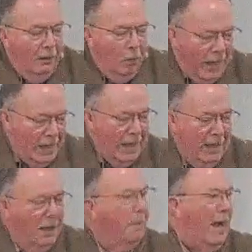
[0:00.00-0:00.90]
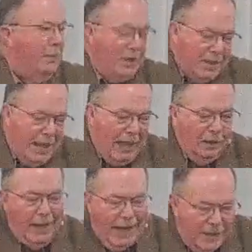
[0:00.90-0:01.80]
When the Bible
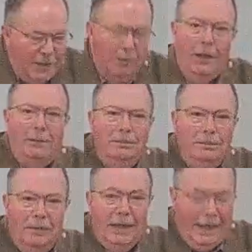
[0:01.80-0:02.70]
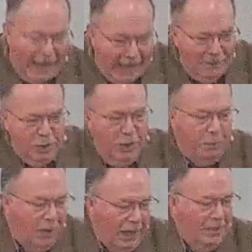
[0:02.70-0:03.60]
scholar Ezra came to
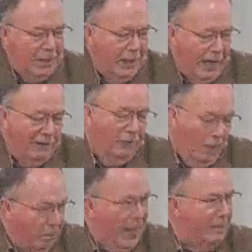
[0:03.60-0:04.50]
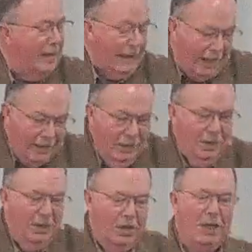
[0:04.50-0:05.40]
the promised land from Babylon
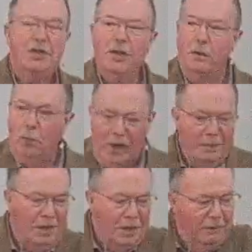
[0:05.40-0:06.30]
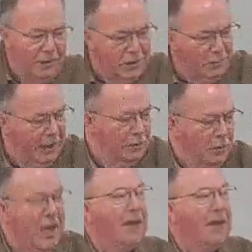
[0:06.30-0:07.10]
to teach the remnant of Israel who